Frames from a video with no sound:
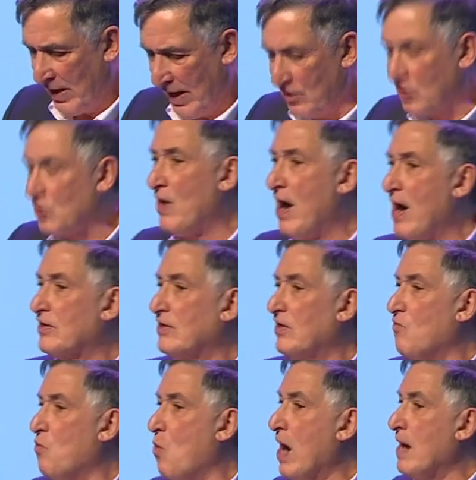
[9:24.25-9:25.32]

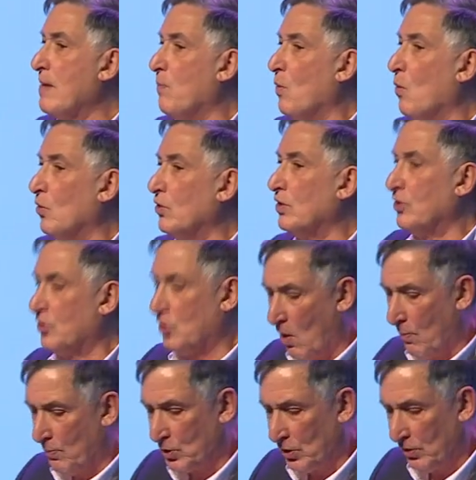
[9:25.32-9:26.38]
Interactive whiteboard
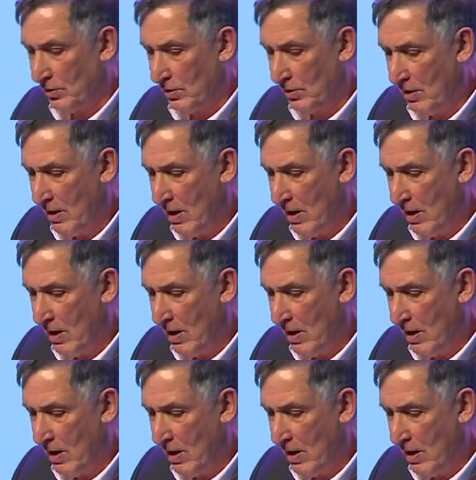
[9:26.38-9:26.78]
adoption